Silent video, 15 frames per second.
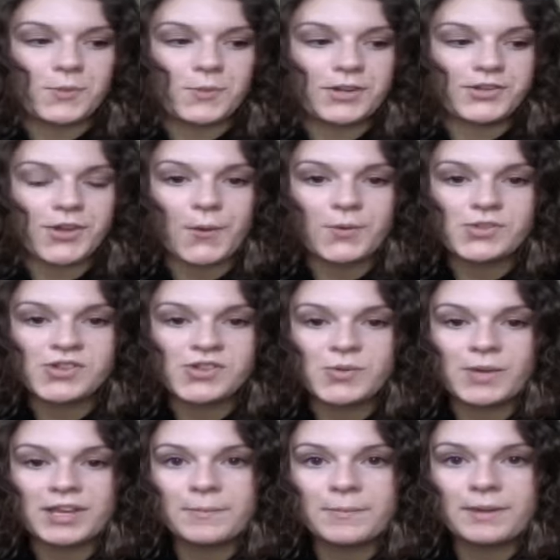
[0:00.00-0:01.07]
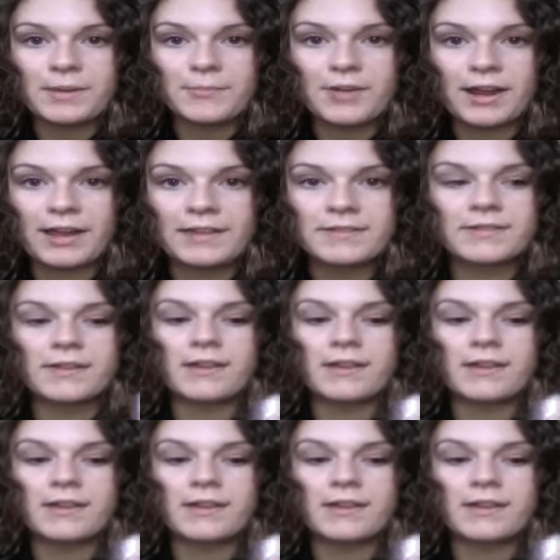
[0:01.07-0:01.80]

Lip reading: want to go to independent brands,